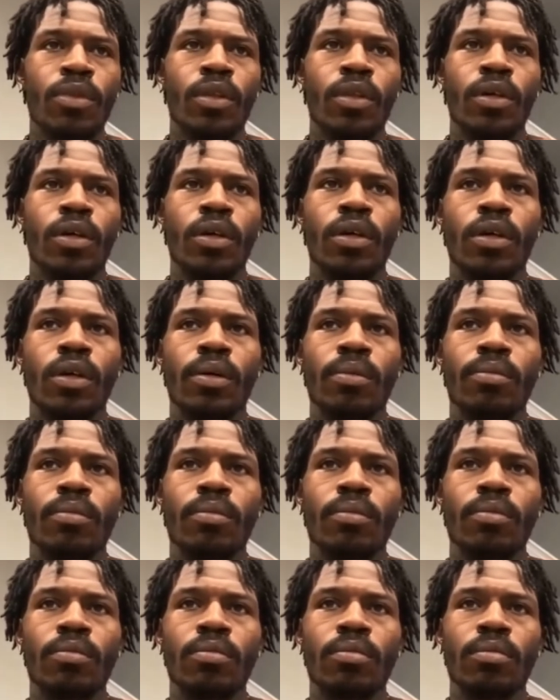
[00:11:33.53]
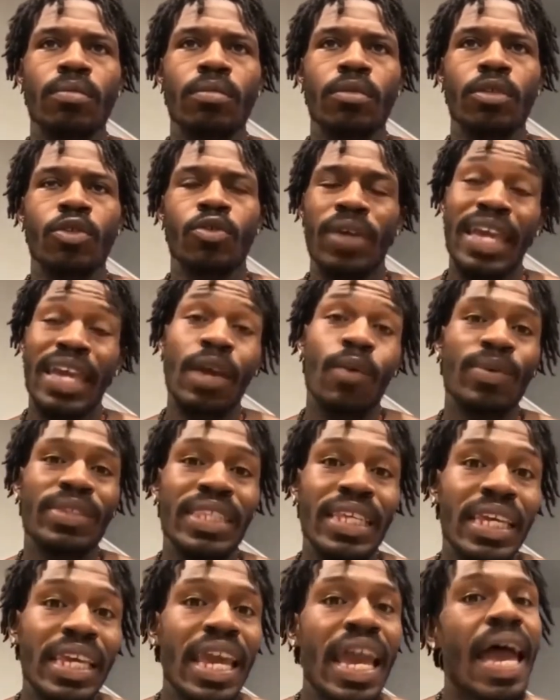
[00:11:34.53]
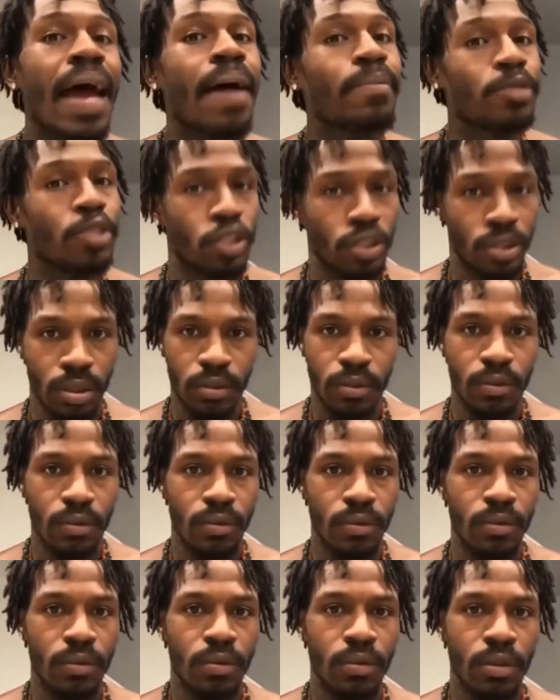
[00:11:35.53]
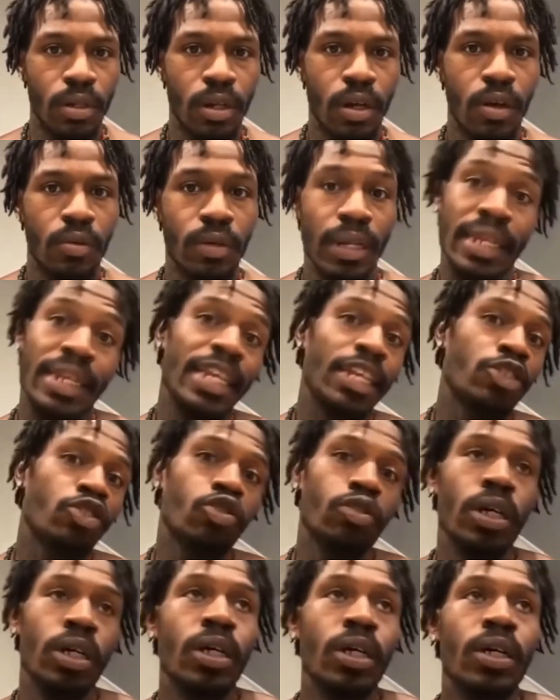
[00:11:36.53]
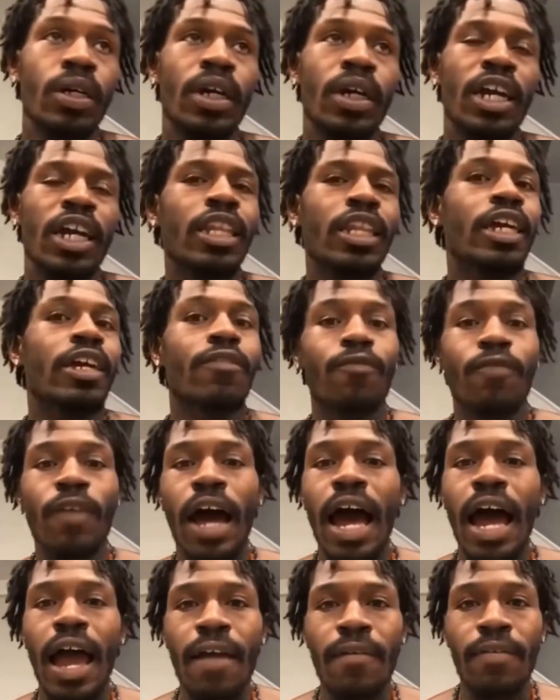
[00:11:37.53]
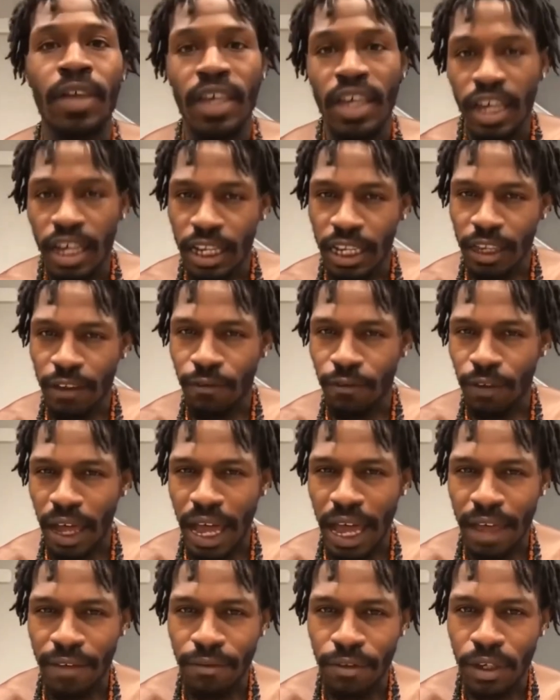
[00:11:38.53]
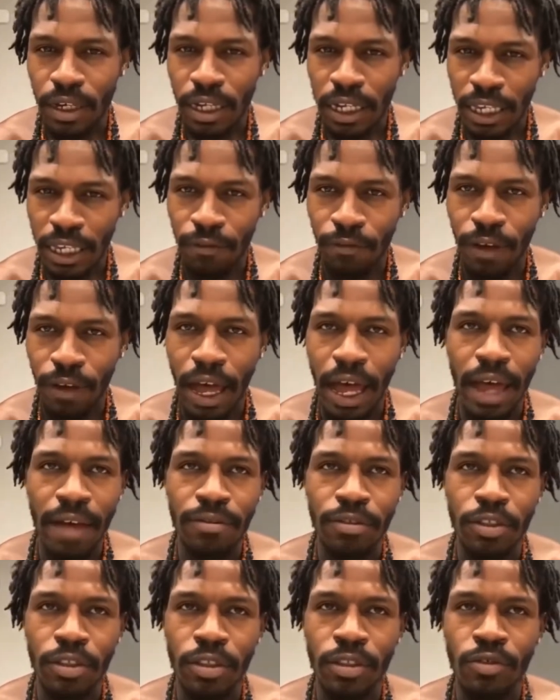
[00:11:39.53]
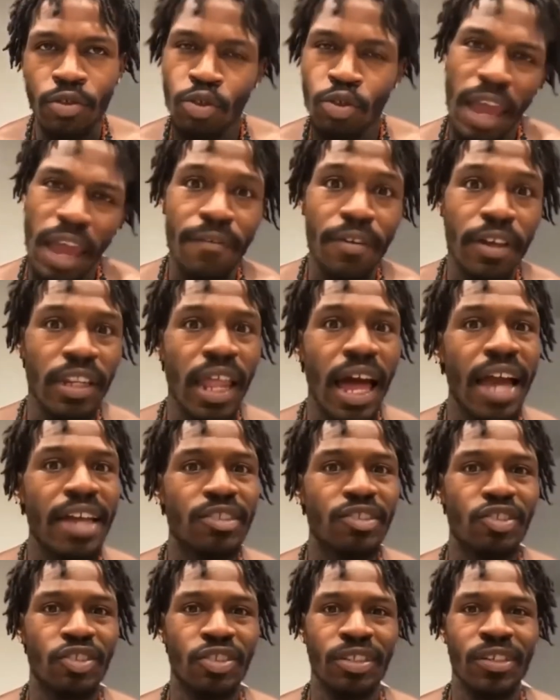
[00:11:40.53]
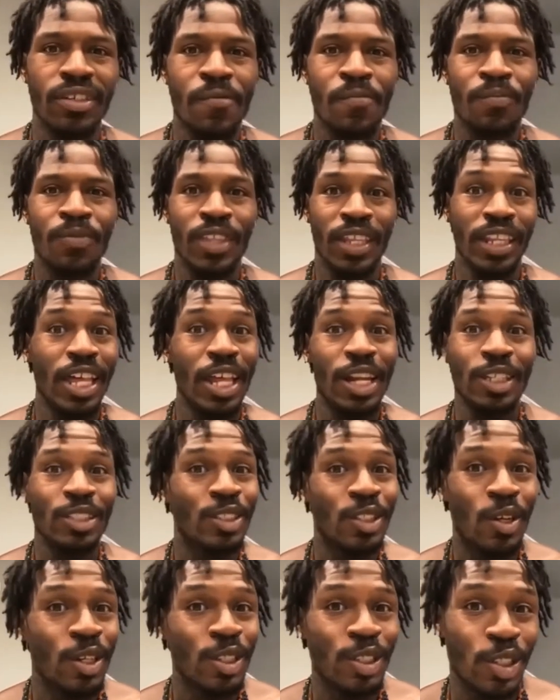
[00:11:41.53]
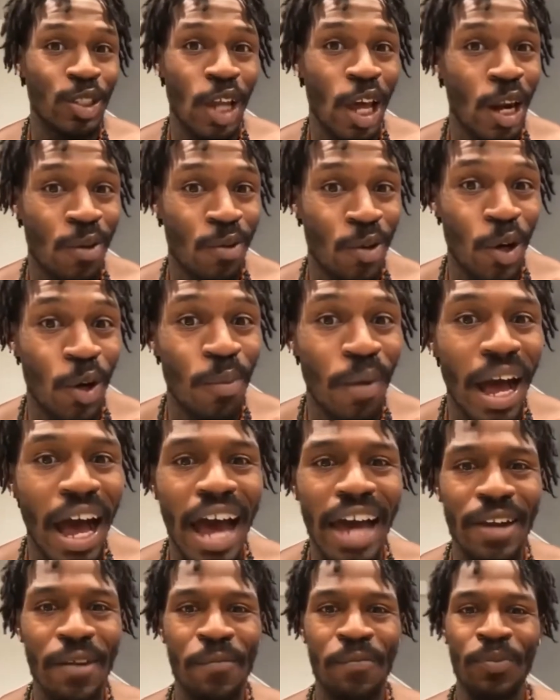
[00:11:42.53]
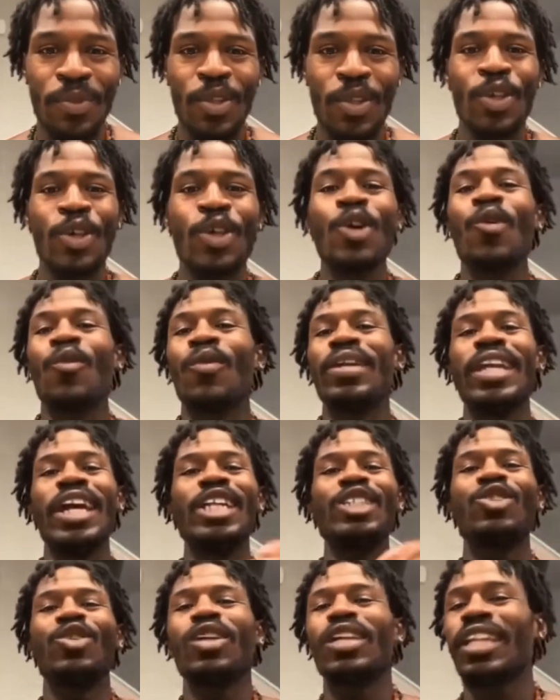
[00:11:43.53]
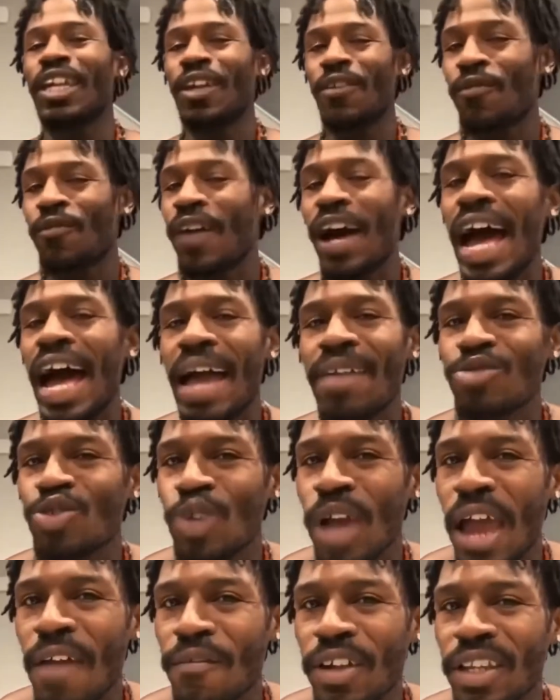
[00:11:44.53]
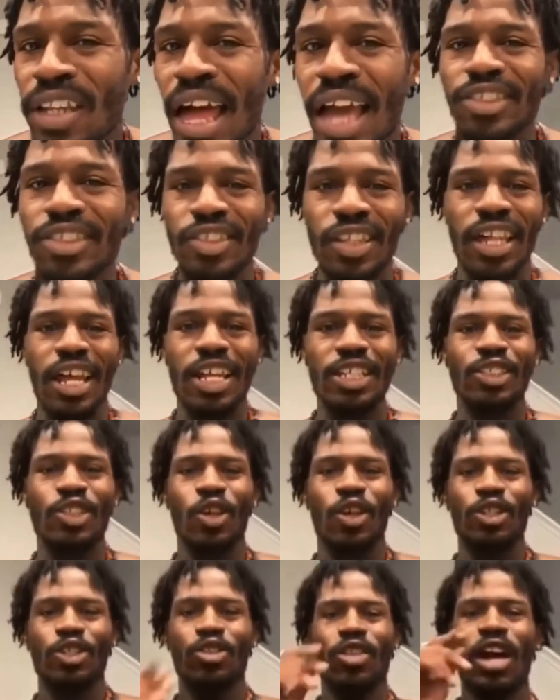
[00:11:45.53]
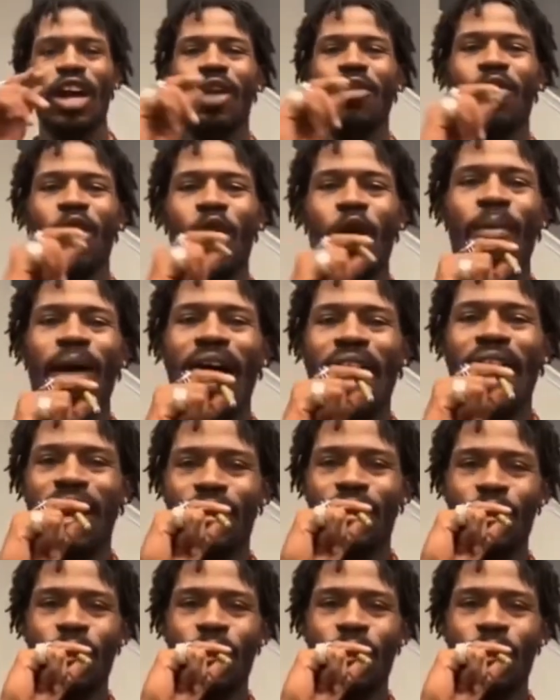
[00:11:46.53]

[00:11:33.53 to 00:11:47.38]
you get hit with the captcha. You know, they need you to click five traffic lights to let us know that you're not a robot. We need you to click 5 traffic lights to let us know that you're not a robot.